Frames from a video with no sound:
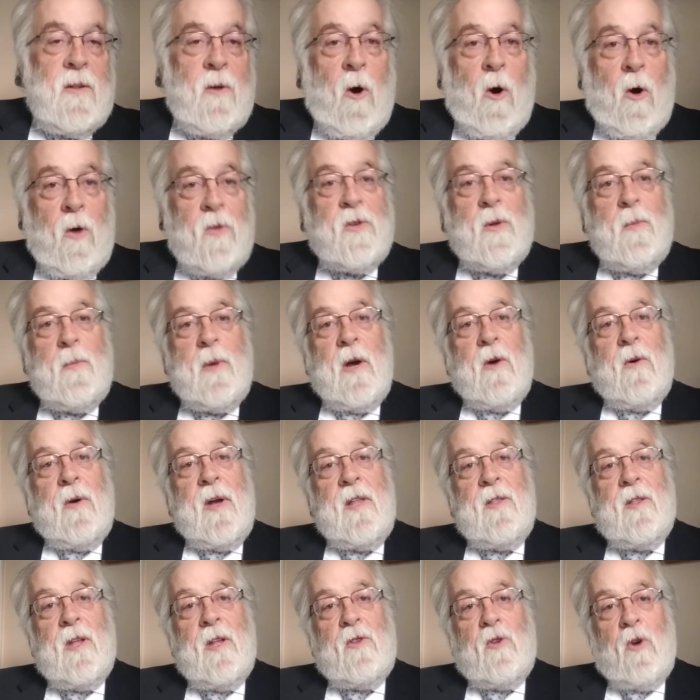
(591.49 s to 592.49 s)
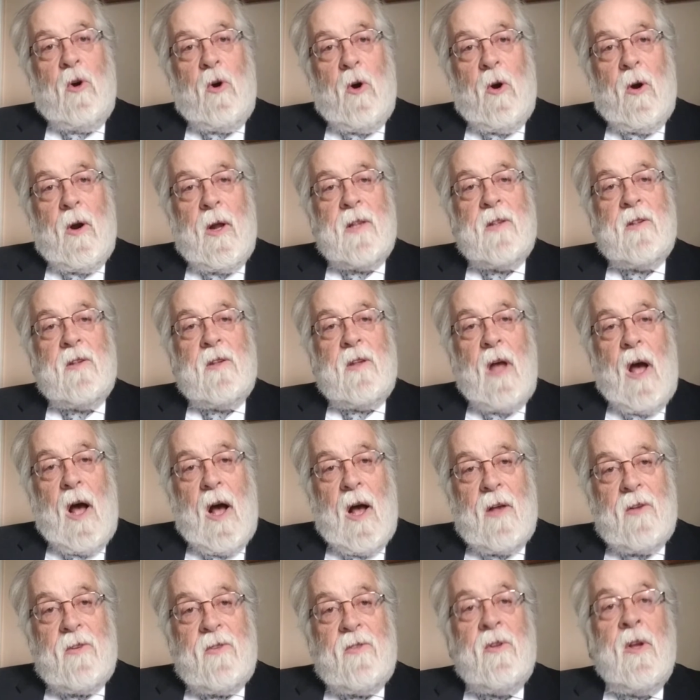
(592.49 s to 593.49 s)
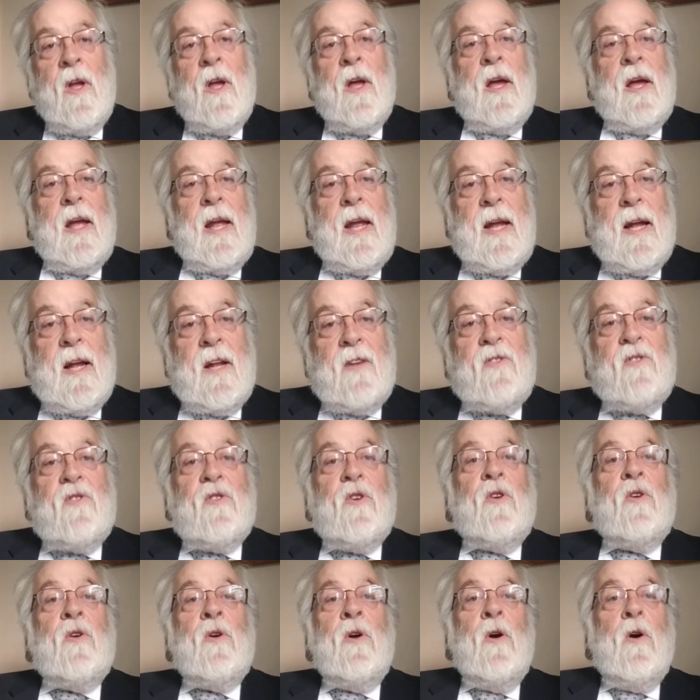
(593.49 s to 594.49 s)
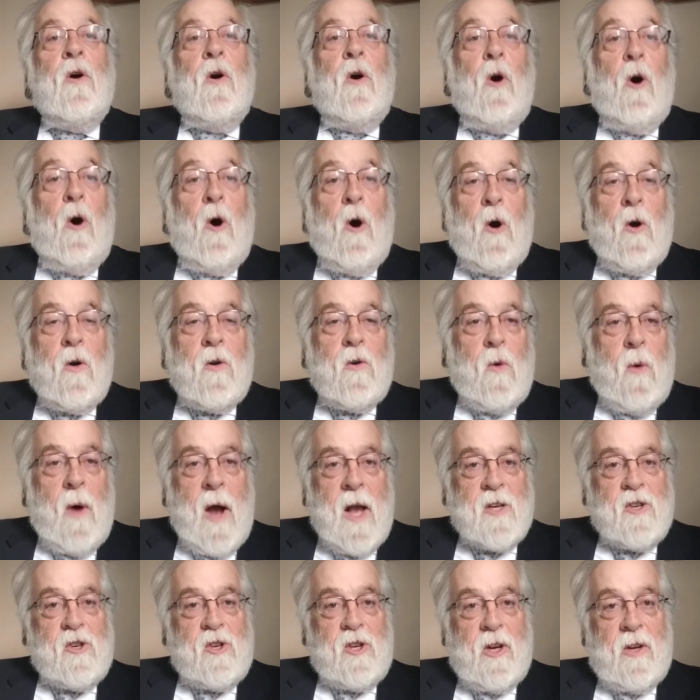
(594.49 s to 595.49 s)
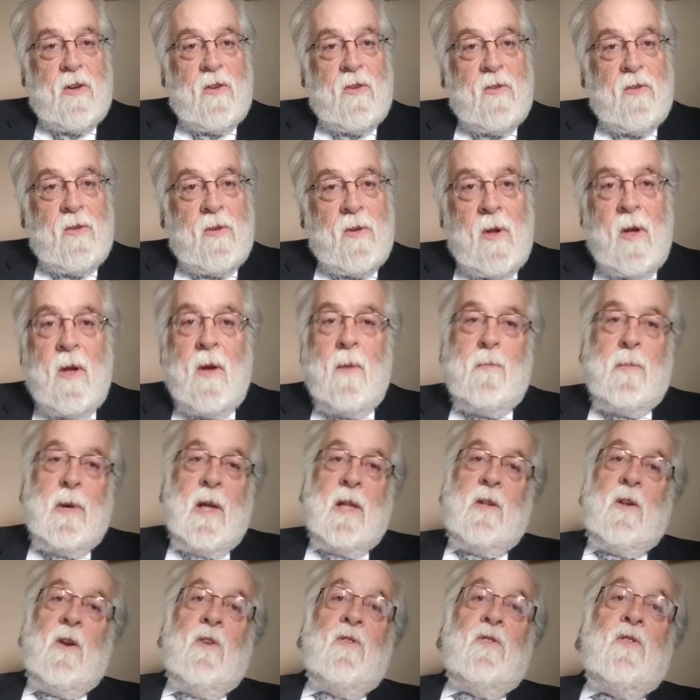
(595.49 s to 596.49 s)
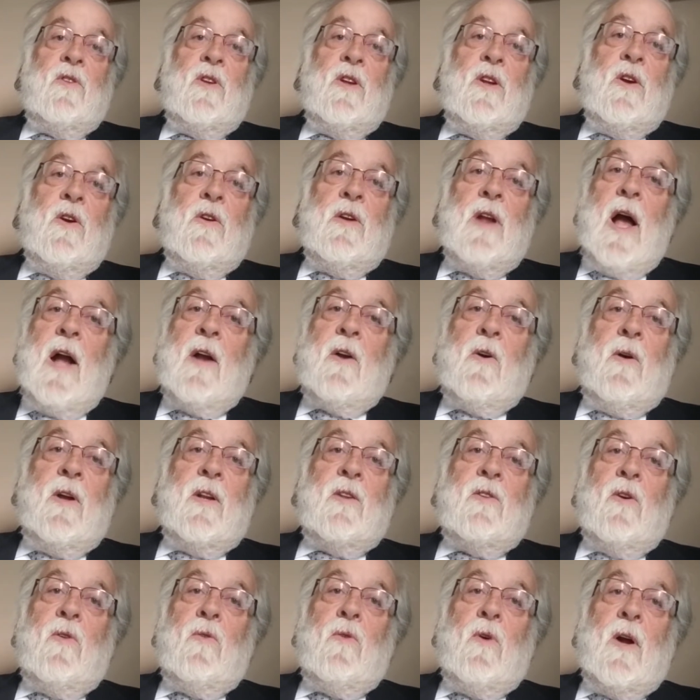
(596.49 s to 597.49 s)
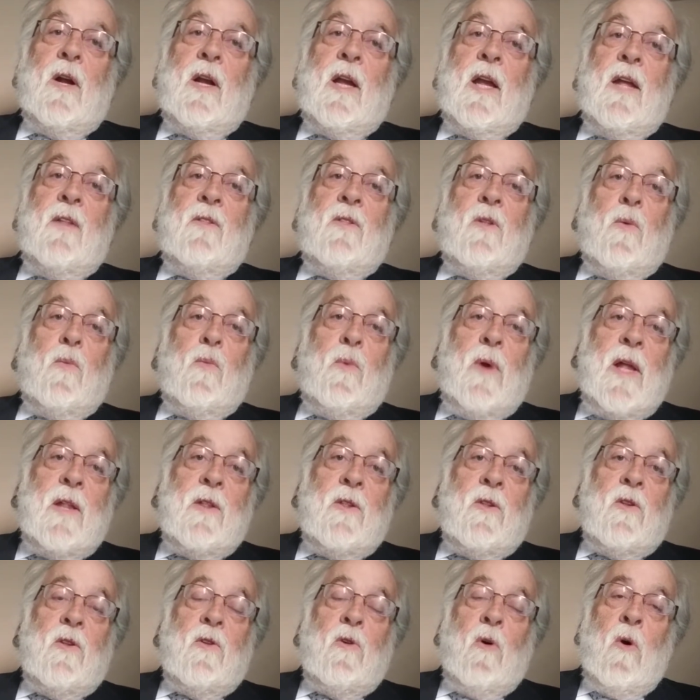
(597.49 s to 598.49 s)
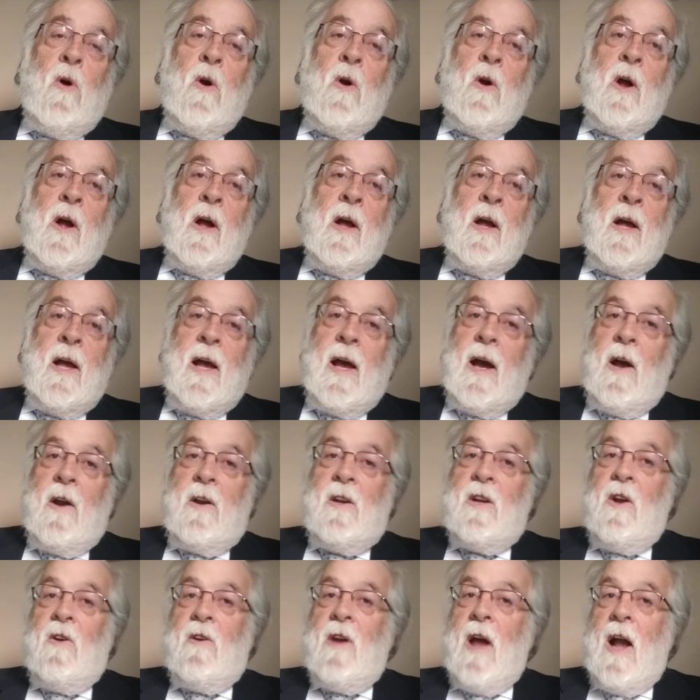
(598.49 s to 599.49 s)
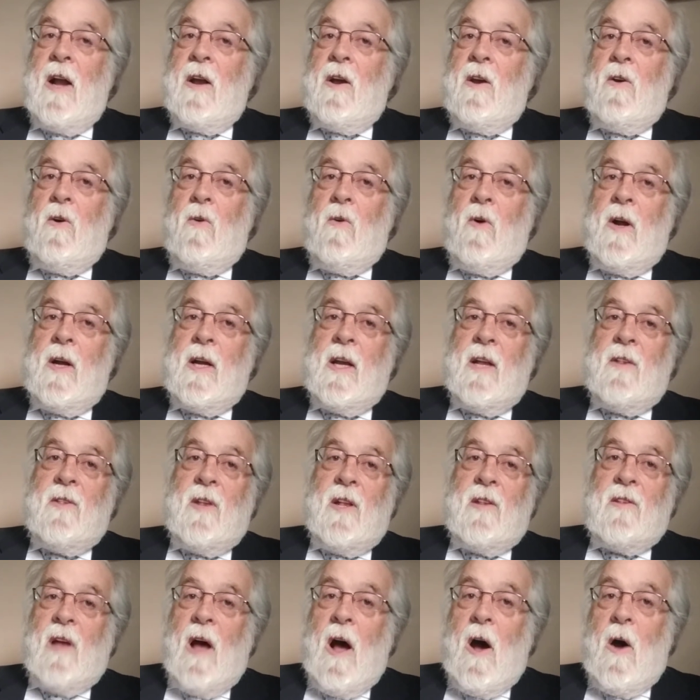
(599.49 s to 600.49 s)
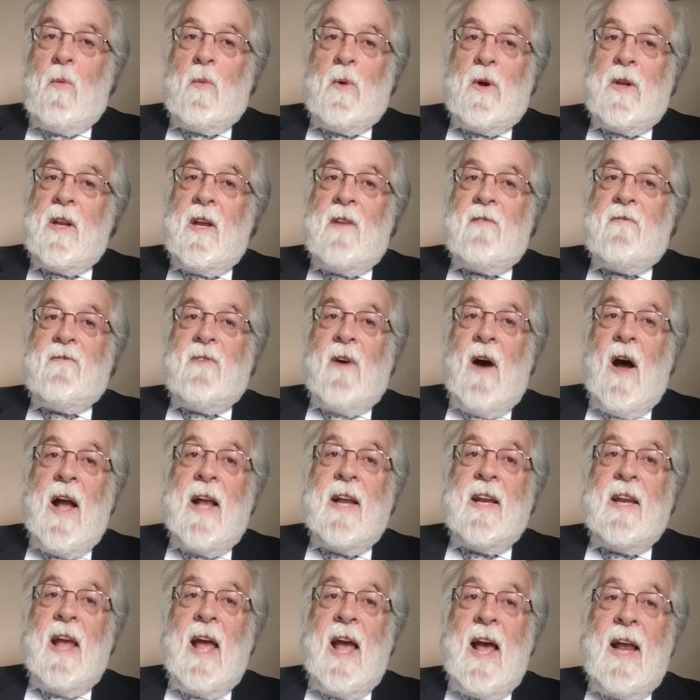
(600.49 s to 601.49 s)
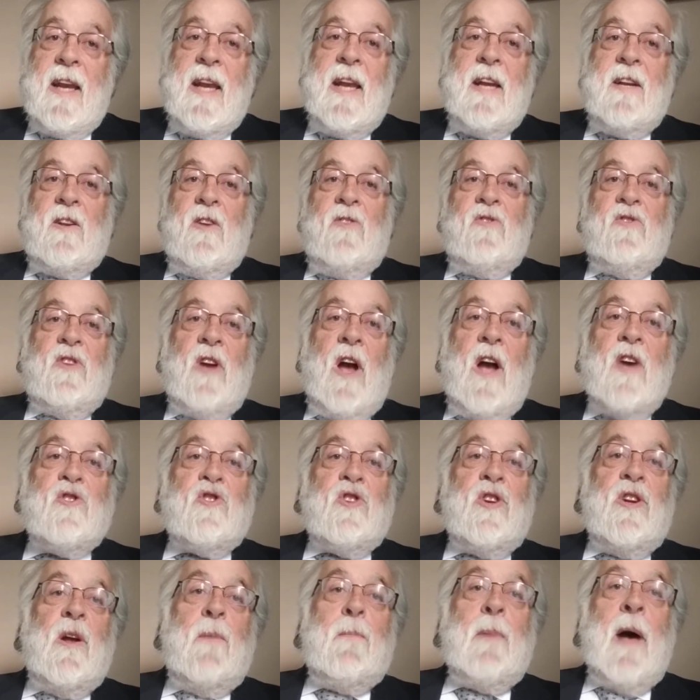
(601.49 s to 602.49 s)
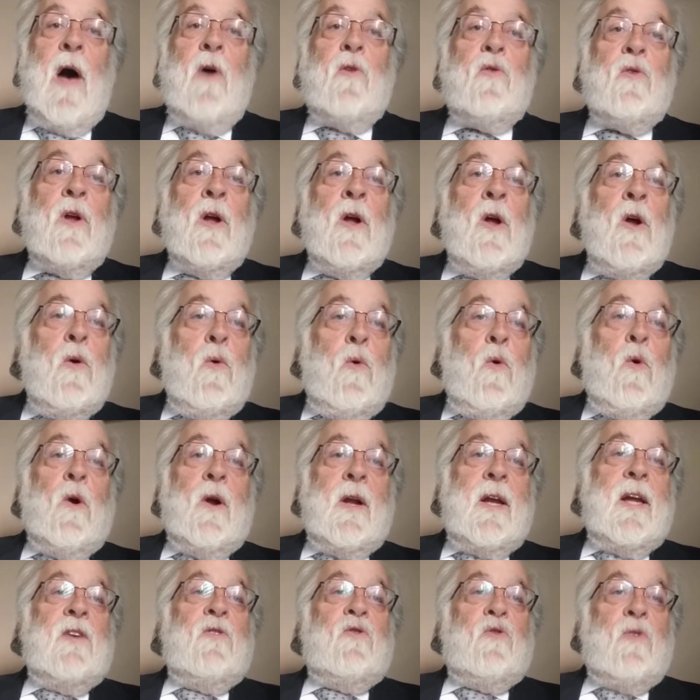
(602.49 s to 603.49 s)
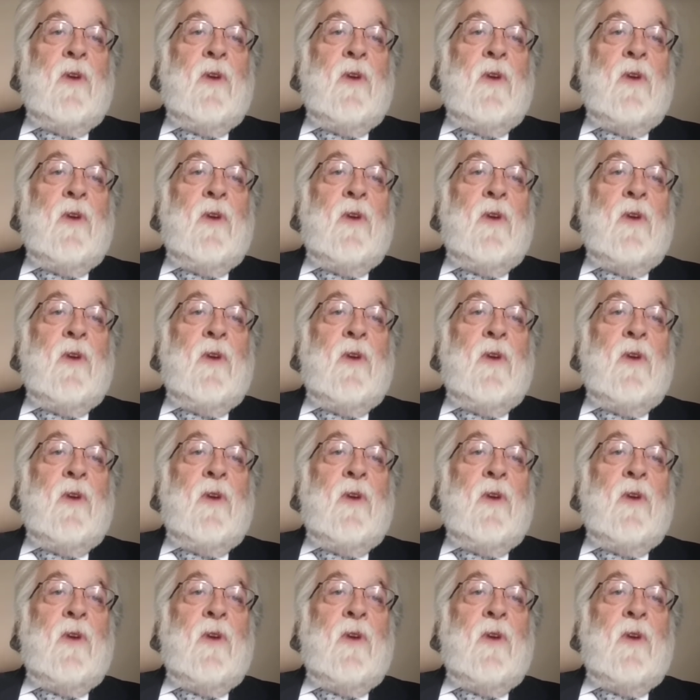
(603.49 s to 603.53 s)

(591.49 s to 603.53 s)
Ultimately, the Torah does answer all questions. But you're not going to look in the written Torah, and you're not going to look in the Talmud and find any discussion about organ